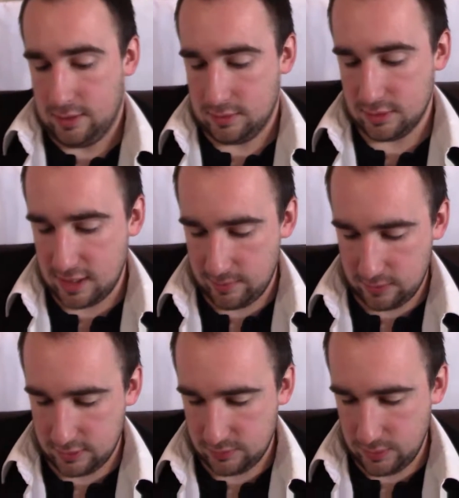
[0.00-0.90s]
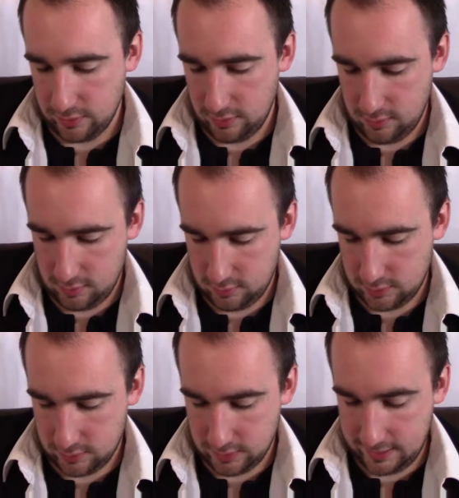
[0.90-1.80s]
Just came out this month.
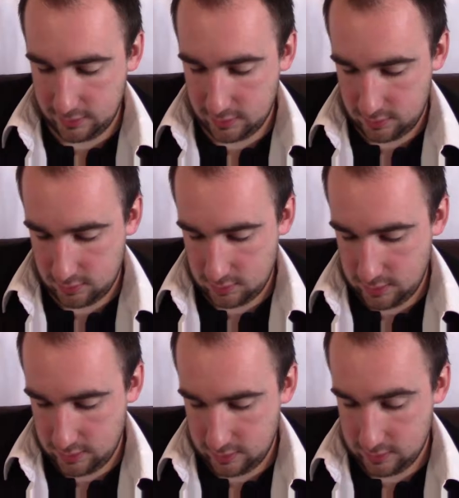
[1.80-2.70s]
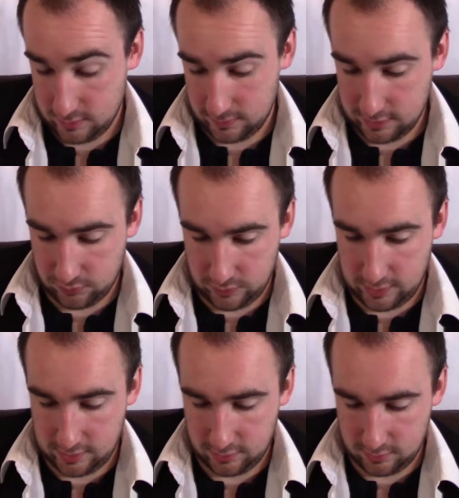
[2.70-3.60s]
So that's a really
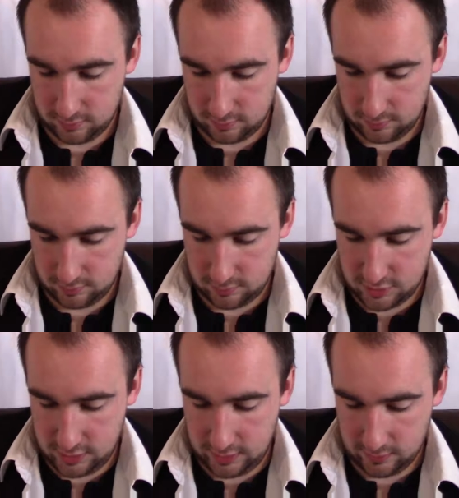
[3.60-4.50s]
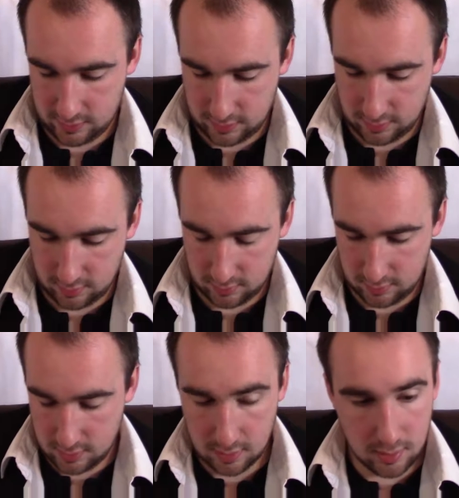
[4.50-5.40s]
nice genie right there.
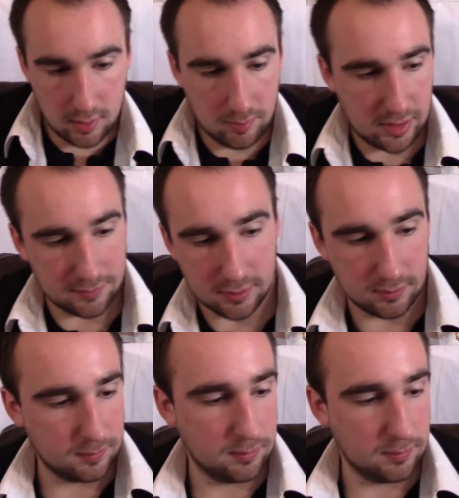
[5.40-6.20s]
Might have to